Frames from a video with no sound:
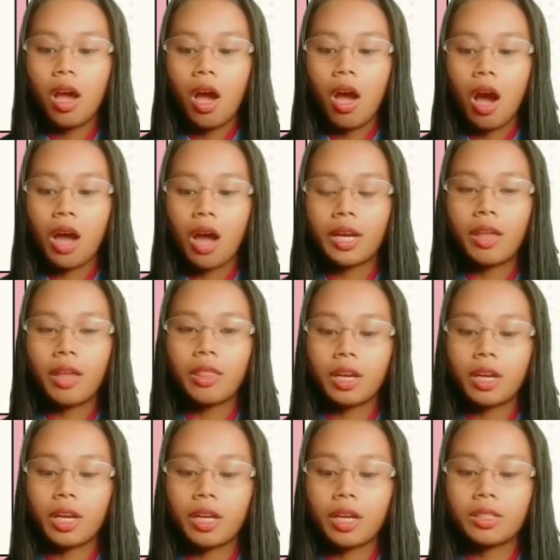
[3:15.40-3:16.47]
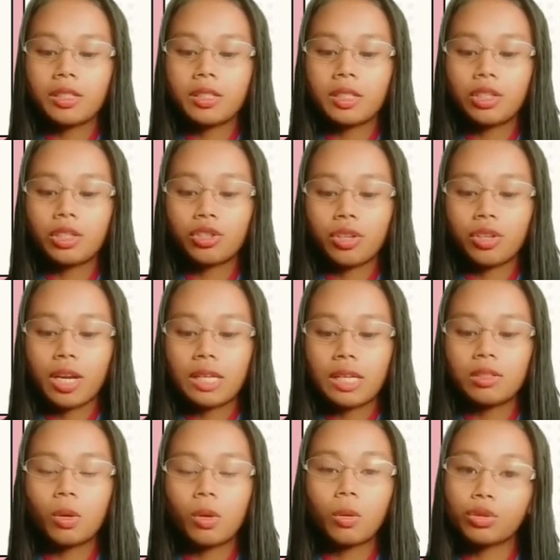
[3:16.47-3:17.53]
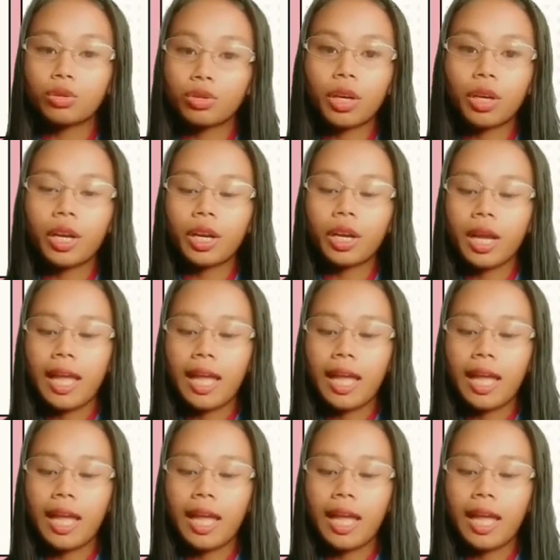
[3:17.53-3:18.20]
on others' interests, culture,